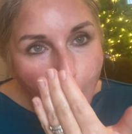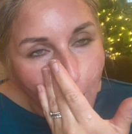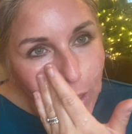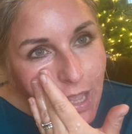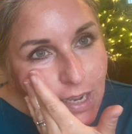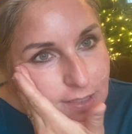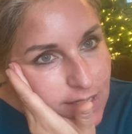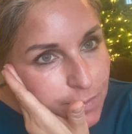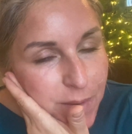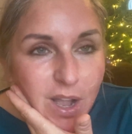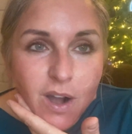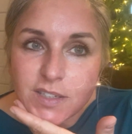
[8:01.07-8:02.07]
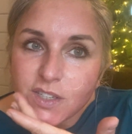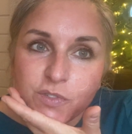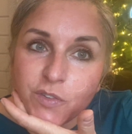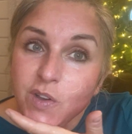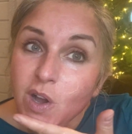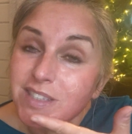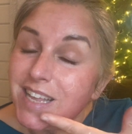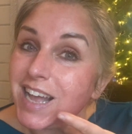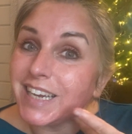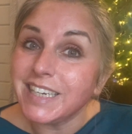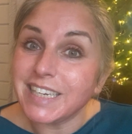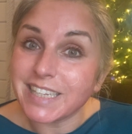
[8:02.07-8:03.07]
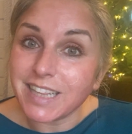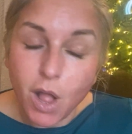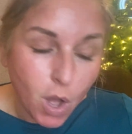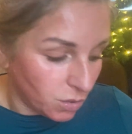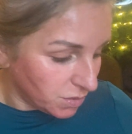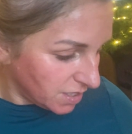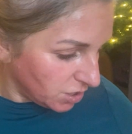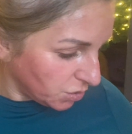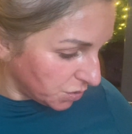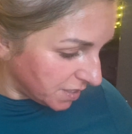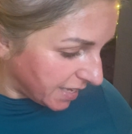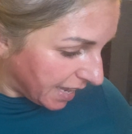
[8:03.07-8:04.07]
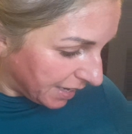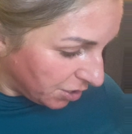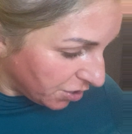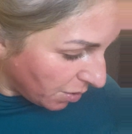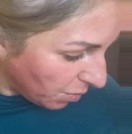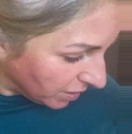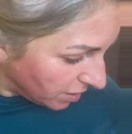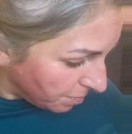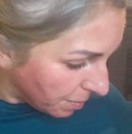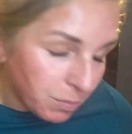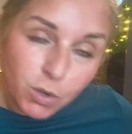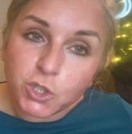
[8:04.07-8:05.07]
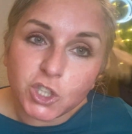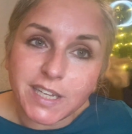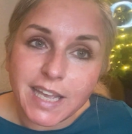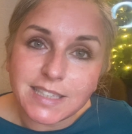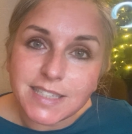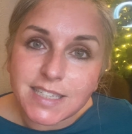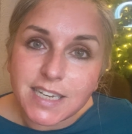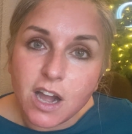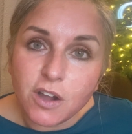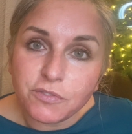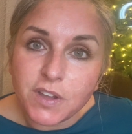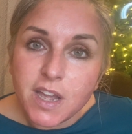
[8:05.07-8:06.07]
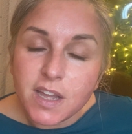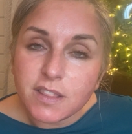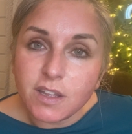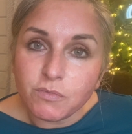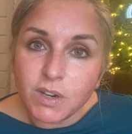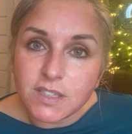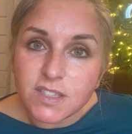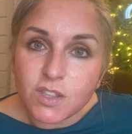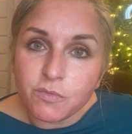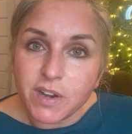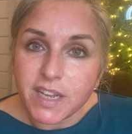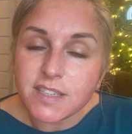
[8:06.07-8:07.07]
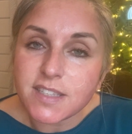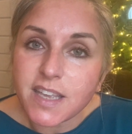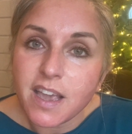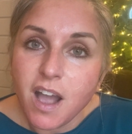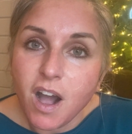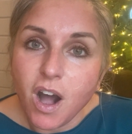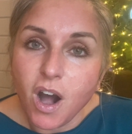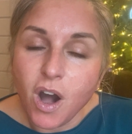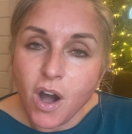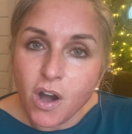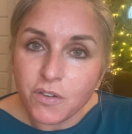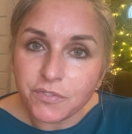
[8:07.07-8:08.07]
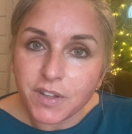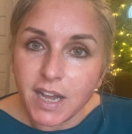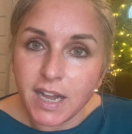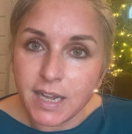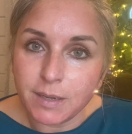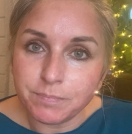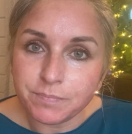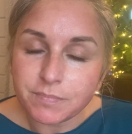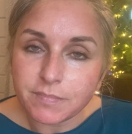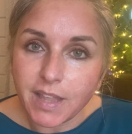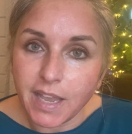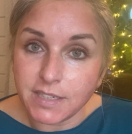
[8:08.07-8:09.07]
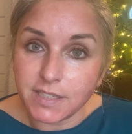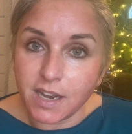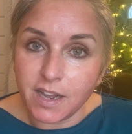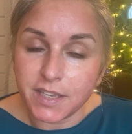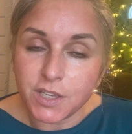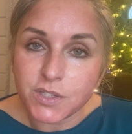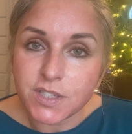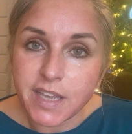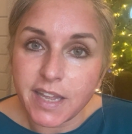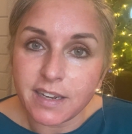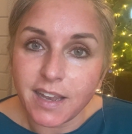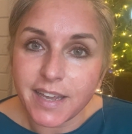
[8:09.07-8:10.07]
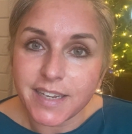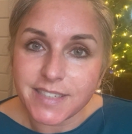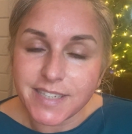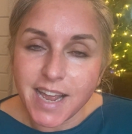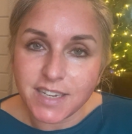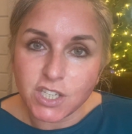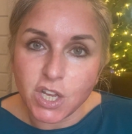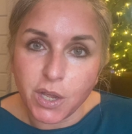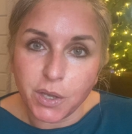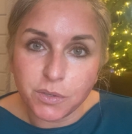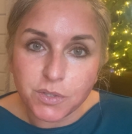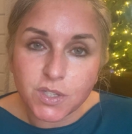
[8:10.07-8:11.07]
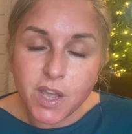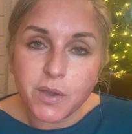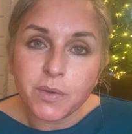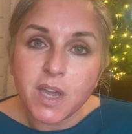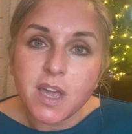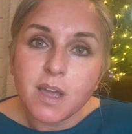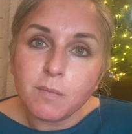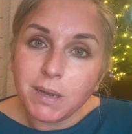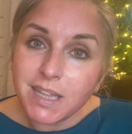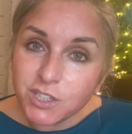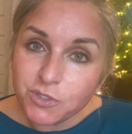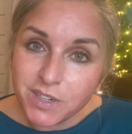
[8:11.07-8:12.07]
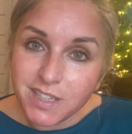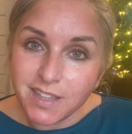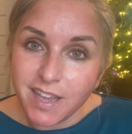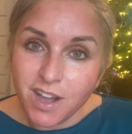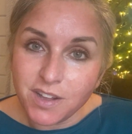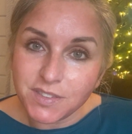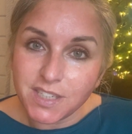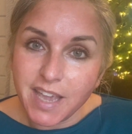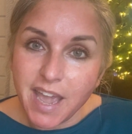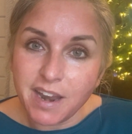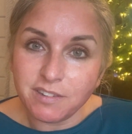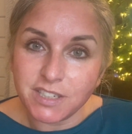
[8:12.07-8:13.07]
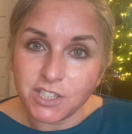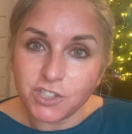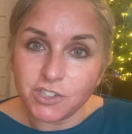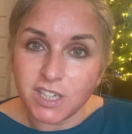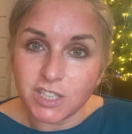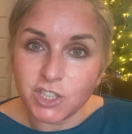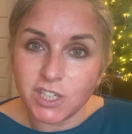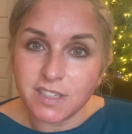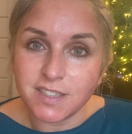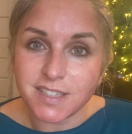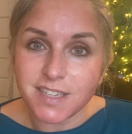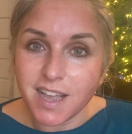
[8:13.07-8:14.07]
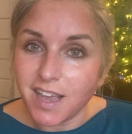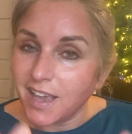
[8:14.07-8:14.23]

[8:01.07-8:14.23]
And that is because if you've got tiny little holes in your skin, you don't want to be pushing in stuff that runs the risk of it dyeing your skin like a tattoo. So please read the aftercare instructions.